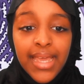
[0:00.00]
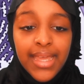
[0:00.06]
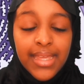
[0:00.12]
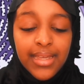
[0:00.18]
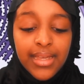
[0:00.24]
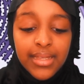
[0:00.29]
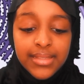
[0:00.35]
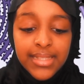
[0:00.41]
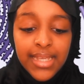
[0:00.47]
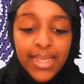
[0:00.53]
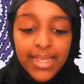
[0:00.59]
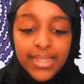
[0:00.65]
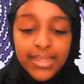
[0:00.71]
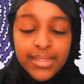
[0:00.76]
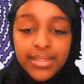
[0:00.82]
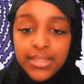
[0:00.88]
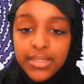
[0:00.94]

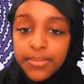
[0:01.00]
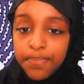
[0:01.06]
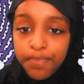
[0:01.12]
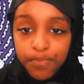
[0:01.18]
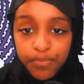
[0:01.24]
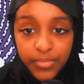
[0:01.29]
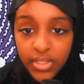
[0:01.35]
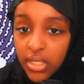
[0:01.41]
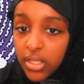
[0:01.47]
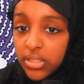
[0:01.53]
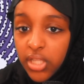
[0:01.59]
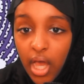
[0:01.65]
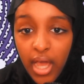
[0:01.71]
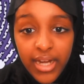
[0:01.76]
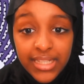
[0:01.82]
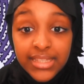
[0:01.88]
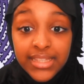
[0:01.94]
contains a
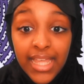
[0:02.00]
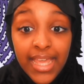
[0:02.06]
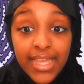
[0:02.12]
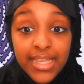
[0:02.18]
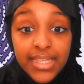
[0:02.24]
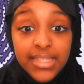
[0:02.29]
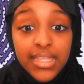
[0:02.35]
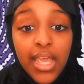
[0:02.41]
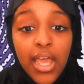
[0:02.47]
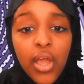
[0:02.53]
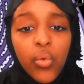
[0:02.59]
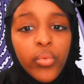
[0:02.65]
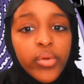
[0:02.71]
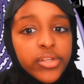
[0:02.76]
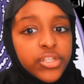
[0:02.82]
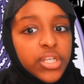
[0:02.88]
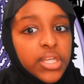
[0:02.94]
lot of things
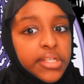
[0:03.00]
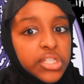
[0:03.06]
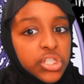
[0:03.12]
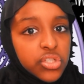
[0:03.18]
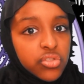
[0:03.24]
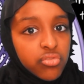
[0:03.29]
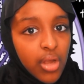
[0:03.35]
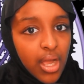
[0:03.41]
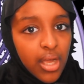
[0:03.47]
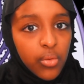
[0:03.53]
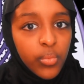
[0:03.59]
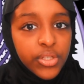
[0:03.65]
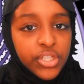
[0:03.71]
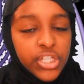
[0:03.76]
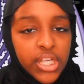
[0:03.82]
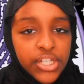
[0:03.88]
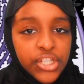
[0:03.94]
which
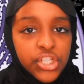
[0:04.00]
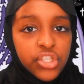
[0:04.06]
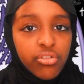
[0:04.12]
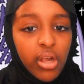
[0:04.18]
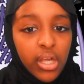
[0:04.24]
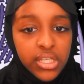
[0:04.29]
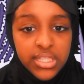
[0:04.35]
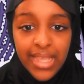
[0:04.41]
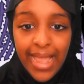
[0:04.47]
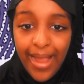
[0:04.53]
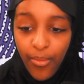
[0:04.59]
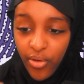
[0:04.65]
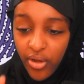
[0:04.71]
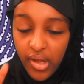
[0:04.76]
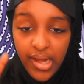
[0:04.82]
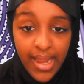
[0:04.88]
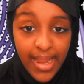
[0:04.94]
instructs
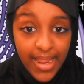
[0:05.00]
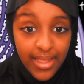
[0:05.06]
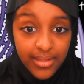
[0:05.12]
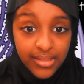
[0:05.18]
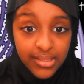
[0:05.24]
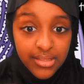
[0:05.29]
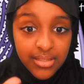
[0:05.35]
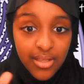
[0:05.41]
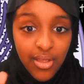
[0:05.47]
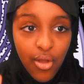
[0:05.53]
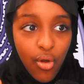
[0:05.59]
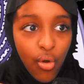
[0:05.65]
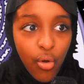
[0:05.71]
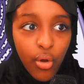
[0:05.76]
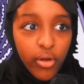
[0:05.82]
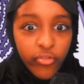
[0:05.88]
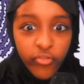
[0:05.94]
our hands
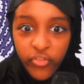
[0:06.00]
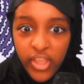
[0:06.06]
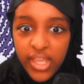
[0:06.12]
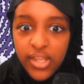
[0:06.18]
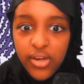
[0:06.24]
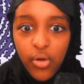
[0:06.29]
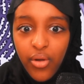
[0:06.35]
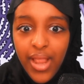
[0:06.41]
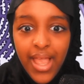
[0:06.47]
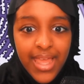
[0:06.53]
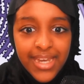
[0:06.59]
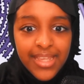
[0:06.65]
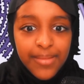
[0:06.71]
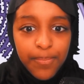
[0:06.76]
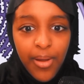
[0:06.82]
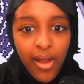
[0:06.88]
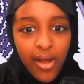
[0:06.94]
or feet or
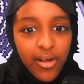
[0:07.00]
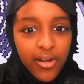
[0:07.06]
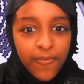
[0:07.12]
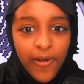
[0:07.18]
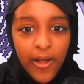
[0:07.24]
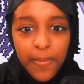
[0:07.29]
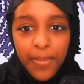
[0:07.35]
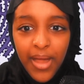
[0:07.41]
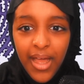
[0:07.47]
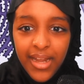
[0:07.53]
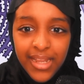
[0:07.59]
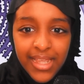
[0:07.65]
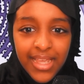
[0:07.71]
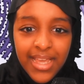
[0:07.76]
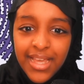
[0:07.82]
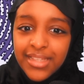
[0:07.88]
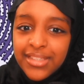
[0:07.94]
any part of our
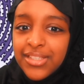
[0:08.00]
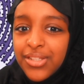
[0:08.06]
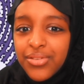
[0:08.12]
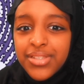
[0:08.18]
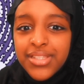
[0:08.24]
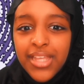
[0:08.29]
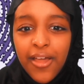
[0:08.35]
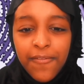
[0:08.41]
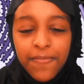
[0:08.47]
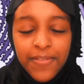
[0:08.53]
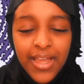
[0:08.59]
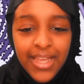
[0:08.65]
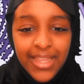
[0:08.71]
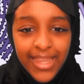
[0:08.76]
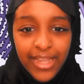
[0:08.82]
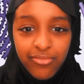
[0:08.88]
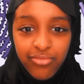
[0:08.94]
body to do stuff.
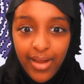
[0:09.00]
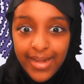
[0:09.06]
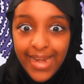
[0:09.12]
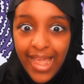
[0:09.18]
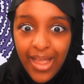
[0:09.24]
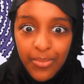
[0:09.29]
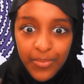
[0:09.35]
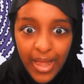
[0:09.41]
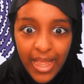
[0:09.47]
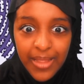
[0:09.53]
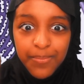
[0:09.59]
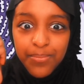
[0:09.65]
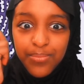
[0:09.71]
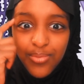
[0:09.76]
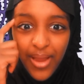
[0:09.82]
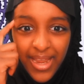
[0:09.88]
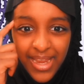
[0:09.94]
Like right now, my
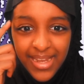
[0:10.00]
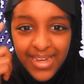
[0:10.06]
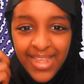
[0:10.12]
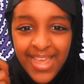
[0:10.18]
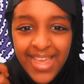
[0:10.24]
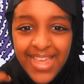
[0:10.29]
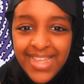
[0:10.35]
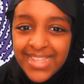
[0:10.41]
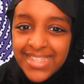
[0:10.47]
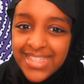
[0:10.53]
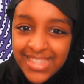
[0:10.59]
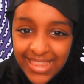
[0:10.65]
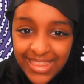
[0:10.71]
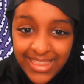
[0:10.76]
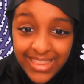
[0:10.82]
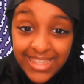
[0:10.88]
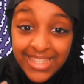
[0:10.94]
brain is
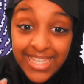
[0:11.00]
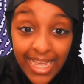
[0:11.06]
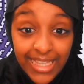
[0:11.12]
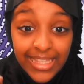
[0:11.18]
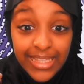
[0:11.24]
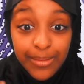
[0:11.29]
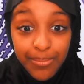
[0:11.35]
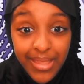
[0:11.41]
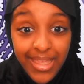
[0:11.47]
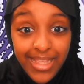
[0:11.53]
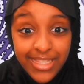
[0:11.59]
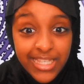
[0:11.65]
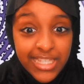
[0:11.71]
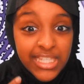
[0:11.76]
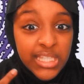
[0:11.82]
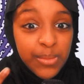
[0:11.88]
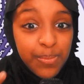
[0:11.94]
telling me
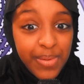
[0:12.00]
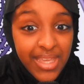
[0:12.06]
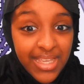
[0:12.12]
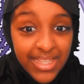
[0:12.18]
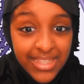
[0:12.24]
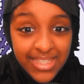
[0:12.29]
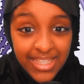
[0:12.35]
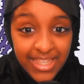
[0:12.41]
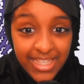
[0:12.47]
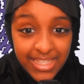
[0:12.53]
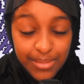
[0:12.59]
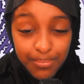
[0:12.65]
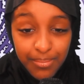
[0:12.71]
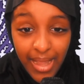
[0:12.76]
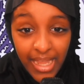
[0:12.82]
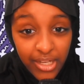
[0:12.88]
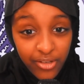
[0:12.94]
to speak into this
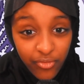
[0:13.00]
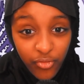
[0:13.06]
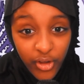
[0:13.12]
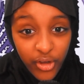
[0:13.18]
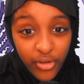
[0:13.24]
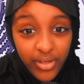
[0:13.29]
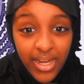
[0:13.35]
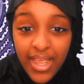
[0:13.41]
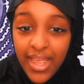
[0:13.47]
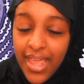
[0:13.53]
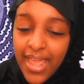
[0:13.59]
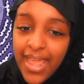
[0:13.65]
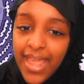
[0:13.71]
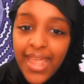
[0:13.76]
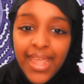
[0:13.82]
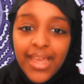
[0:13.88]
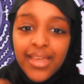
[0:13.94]
microphone
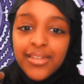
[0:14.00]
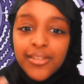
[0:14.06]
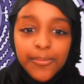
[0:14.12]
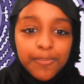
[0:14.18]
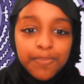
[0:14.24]
and